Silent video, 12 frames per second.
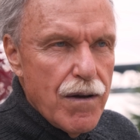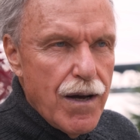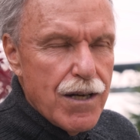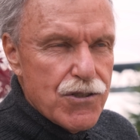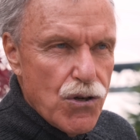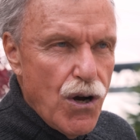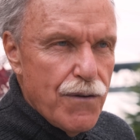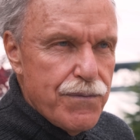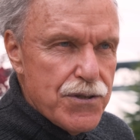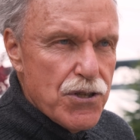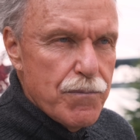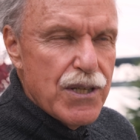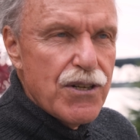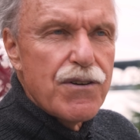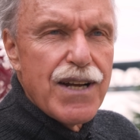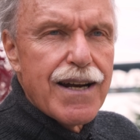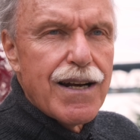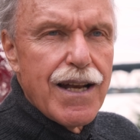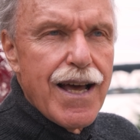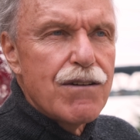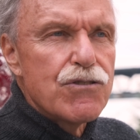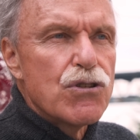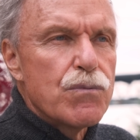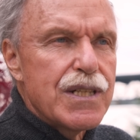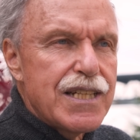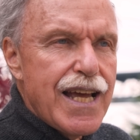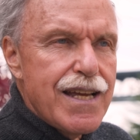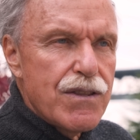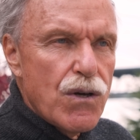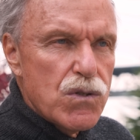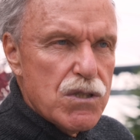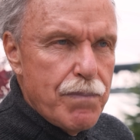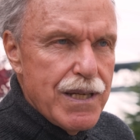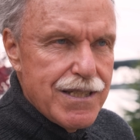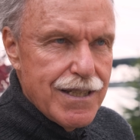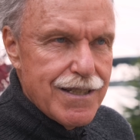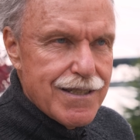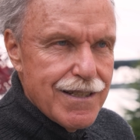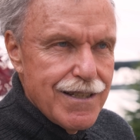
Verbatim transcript: uh, trawl fishermen are not allowed to retain those species.